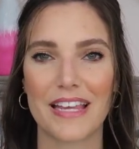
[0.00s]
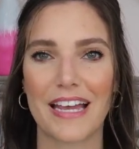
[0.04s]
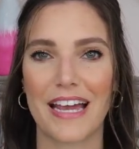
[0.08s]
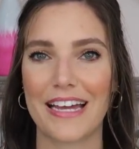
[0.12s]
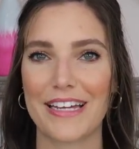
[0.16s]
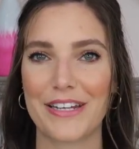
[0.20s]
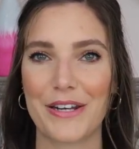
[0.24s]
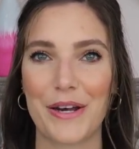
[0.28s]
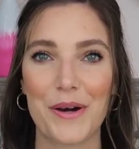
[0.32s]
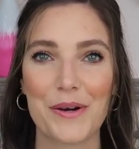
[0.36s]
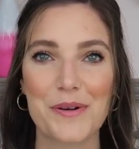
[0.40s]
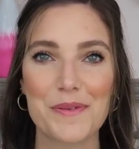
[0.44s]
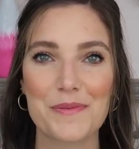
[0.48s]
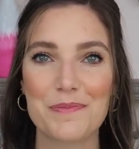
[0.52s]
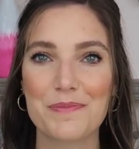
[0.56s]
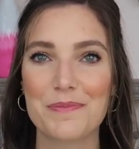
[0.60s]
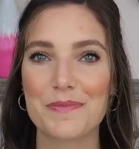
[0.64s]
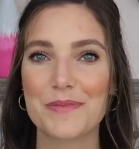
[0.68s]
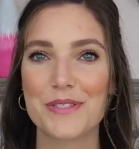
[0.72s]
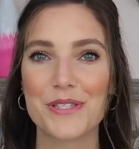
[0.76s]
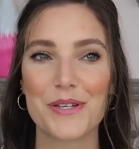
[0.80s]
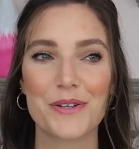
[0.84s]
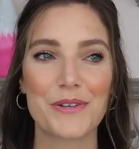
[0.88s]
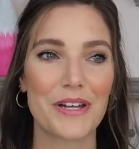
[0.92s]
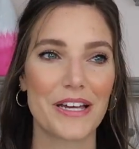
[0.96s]
I know,
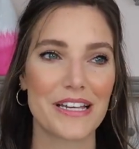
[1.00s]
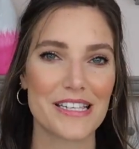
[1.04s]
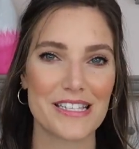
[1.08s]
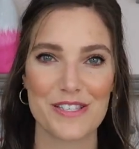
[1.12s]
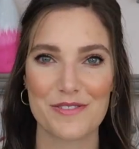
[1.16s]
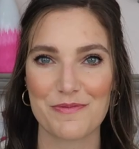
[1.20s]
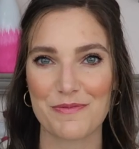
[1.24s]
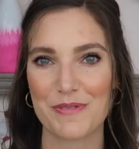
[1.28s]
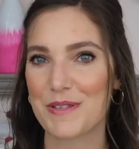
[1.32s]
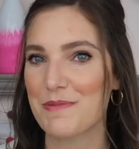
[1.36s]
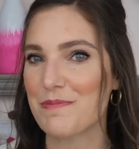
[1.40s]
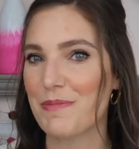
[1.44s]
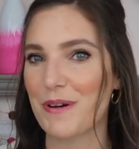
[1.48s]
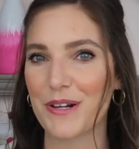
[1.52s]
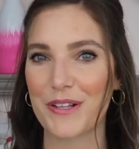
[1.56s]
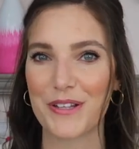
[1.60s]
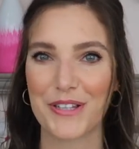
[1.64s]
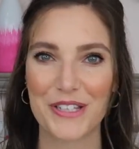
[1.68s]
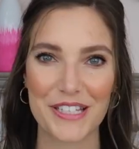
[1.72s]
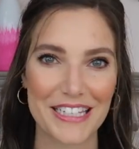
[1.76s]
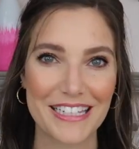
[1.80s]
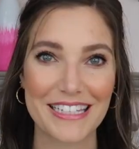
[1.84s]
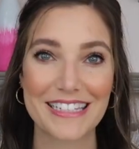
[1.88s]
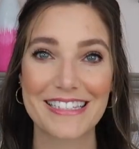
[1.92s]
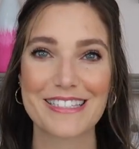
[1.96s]
so nice of me to put
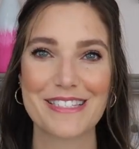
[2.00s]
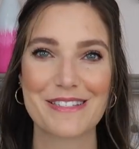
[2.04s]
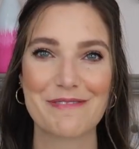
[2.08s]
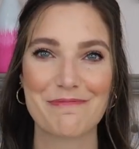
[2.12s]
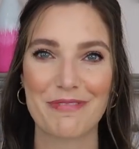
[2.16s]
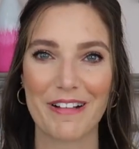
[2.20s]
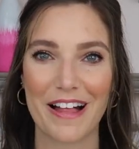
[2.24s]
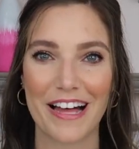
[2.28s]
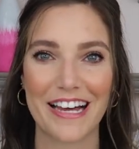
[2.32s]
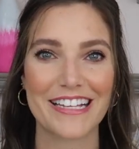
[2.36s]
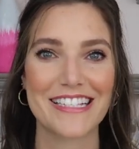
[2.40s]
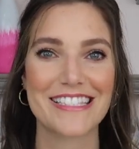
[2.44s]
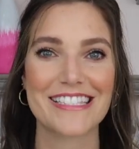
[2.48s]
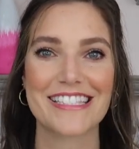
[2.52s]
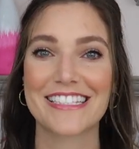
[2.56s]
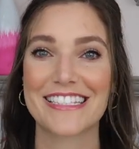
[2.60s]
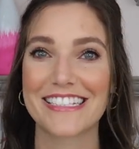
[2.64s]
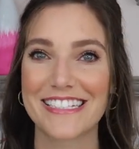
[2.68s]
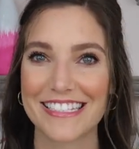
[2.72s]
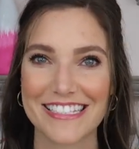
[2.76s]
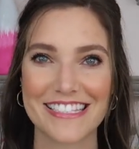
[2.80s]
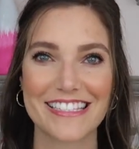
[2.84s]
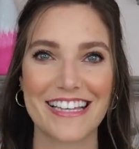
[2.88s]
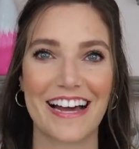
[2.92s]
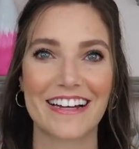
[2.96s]
cleaning supplies in
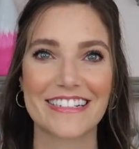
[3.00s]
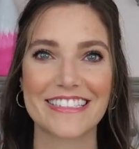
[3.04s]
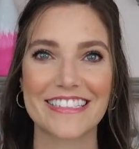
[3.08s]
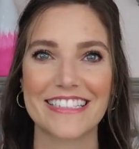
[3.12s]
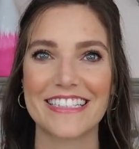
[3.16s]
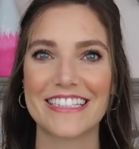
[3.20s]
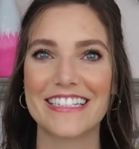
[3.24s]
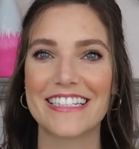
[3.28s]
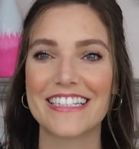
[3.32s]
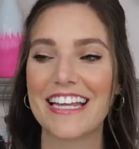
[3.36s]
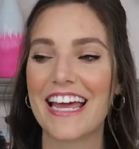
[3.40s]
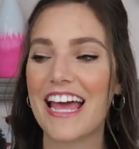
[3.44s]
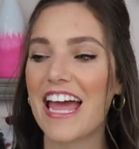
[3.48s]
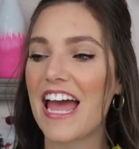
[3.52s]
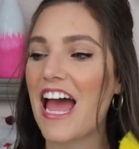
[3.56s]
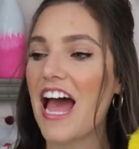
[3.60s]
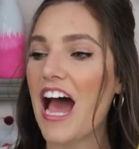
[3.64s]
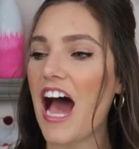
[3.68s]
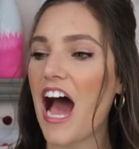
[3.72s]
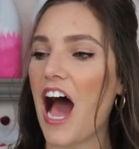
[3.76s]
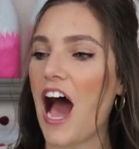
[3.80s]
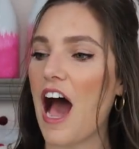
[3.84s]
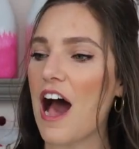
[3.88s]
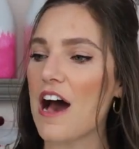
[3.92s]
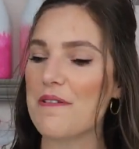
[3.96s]
his stocking.
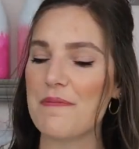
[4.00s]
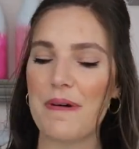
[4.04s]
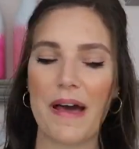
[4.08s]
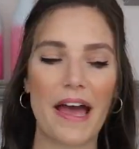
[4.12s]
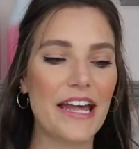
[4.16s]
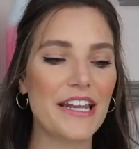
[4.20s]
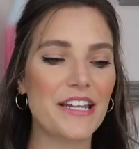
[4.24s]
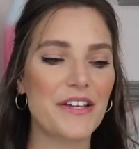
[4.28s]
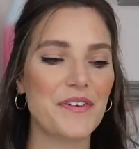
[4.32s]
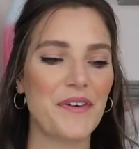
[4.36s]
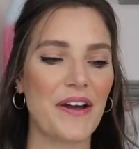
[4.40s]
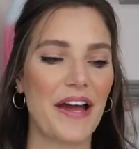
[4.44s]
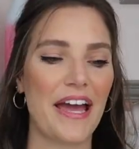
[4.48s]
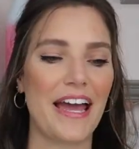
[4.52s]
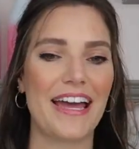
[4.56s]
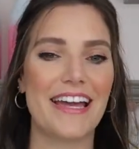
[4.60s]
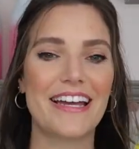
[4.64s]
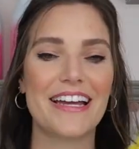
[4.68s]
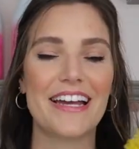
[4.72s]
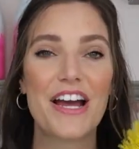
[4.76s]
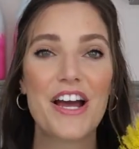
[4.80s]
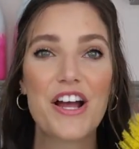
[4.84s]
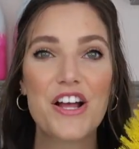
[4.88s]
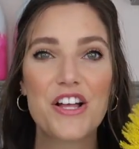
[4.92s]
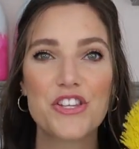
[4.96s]

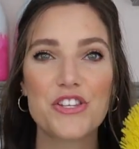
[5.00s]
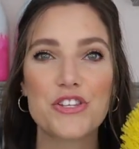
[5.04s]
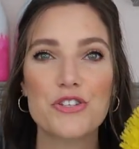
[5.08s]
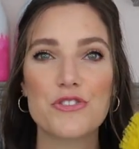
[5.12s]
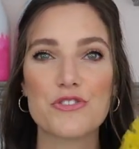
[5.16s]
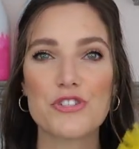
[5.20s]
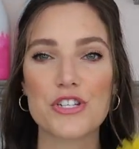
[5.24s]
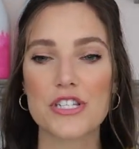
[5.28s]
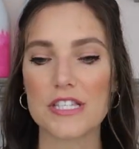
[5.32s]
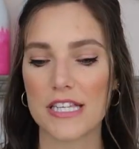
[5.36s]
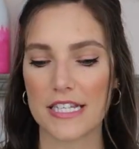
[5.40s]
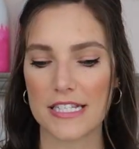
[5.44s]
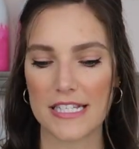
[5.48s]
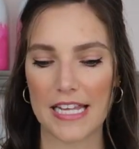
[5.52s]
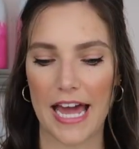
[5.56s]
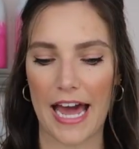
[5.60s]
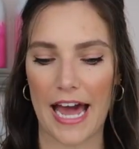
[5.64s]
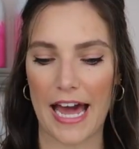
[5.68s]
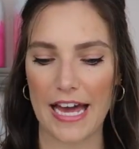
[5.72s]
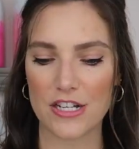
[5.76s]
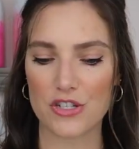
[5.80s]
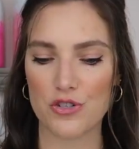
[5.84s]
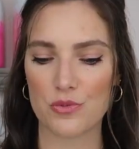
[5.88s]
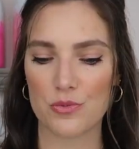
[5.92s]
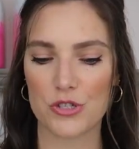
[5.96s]
Anyway, you just
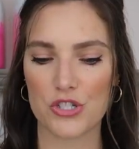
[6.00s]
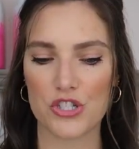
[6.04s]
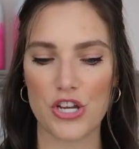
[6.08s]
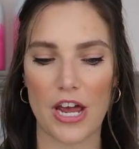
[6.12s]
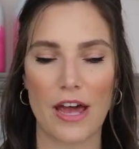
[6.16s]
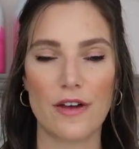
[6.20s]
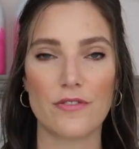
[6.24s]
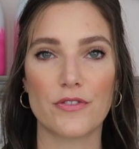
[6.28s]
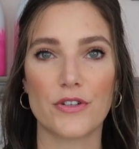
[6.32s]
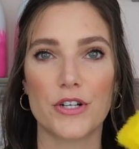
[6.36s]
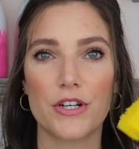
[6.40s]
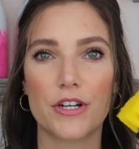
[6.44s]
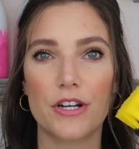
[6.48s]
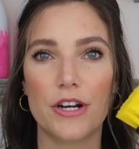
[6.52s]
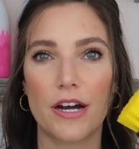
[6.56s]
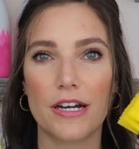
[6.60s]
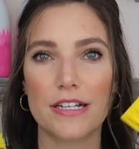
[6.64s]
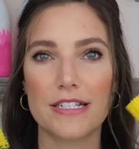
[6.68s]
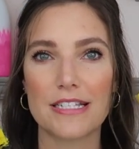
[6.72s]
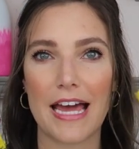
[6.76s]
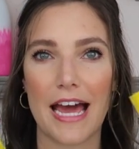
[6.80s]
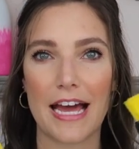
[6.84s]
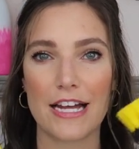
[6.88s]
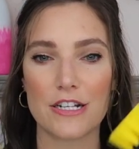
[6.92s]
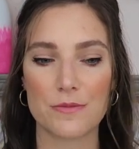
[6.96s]
attach whichever
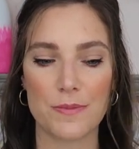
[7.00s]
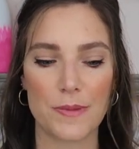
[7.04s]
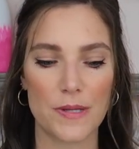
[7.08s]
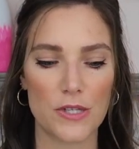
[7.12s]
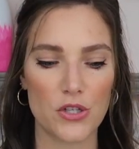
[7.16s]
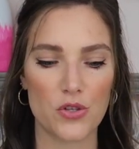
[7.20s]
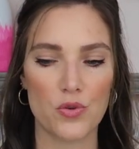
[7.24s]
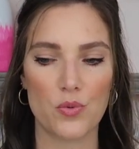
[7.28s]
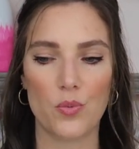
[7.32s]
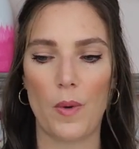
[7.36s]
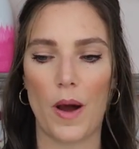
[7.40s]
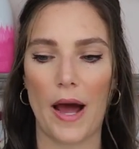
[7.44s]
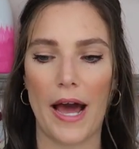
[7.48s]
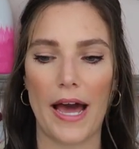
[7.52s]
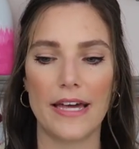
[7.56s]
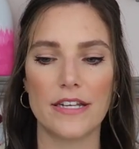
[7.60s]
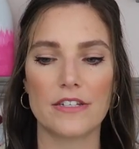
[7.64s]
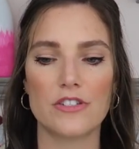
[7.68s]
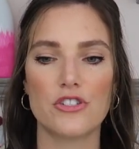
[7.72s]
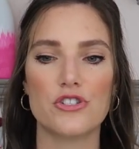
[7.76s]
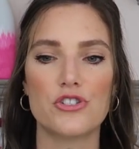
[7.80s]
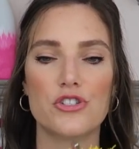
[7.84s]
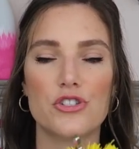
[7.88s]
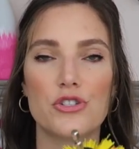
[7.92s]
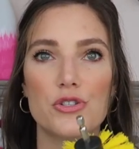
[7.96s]
attachment you
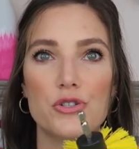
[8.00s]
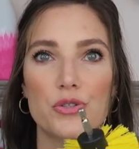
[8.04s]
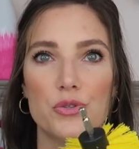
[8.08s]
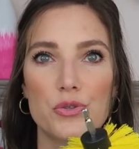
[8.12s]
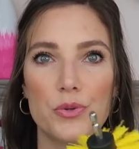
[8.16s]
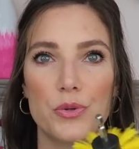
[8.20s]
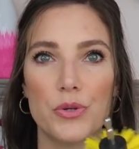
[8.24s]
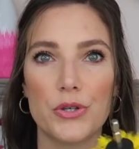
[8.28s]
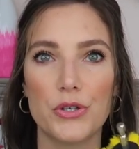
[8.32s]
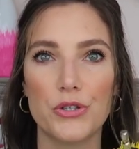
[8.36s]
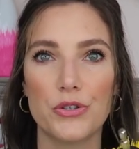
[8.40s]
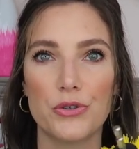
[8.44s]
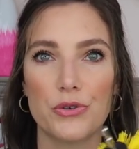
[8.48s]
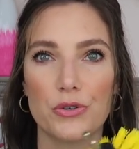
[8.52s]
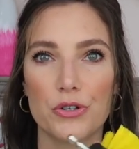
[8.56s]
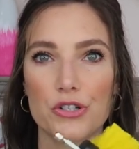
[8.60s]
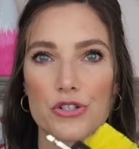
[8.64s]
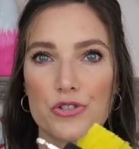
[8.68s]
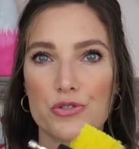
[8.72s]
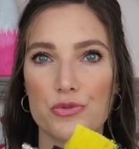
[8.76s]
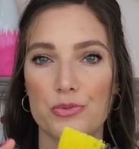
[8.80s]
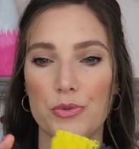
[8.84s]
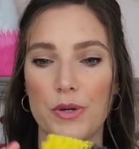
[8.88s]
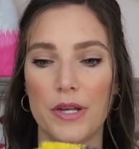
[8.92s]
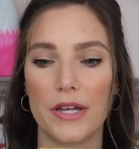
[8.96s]
want to your
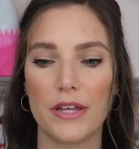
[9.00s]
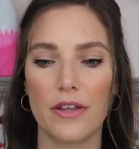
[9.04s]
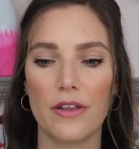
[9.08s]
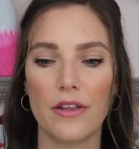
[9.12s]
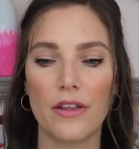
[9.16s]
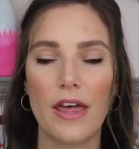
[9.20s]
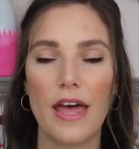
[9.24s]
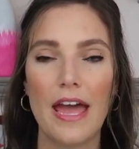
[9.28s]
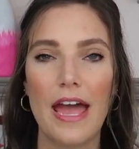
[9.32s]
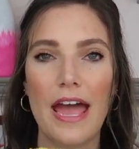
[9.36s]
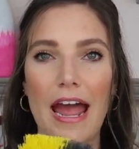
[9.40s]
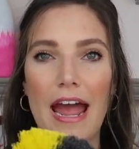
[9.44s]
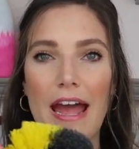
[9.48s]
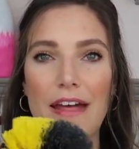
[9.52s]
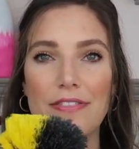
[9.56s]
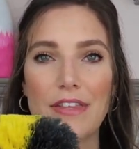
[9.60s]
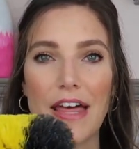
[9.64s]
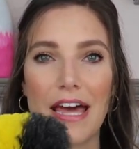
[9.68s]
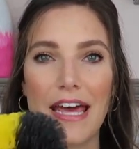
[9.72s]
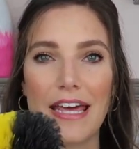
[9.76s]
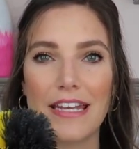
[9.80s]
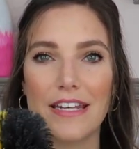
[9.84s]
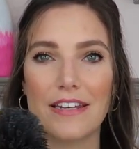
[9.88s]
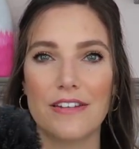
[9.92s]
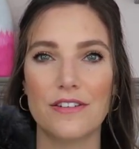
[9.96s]
drill, and
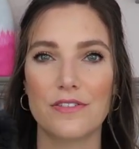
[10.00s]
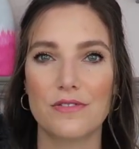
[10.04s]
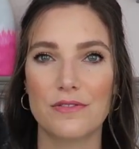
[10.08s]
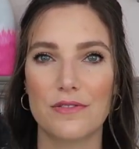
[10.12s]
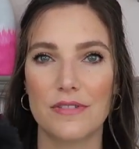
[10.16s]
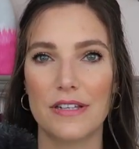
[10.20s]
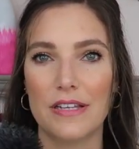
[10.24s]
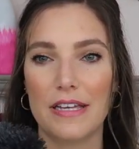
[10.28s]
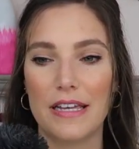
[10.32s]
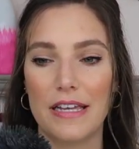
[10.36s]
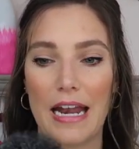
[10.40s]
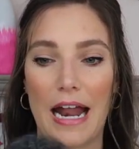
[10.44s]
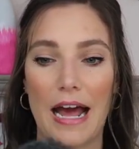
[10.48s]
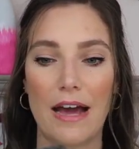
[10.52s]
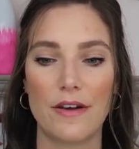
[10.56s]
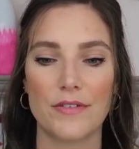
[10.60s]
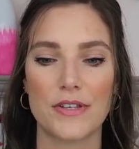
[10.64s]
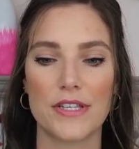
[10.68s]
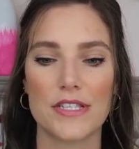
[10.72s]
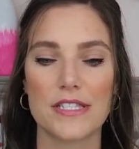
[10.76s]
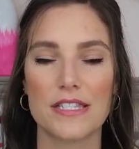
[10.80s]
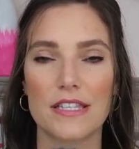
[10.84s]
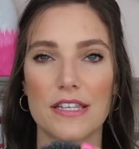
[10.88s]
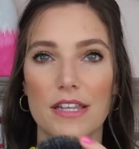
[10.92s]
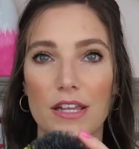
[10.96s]
then it
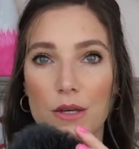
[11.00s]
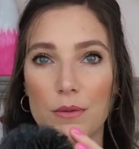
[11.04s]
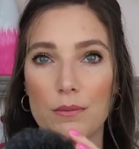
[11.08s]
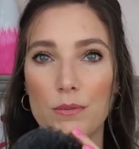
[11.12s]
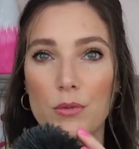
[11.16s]
obviously like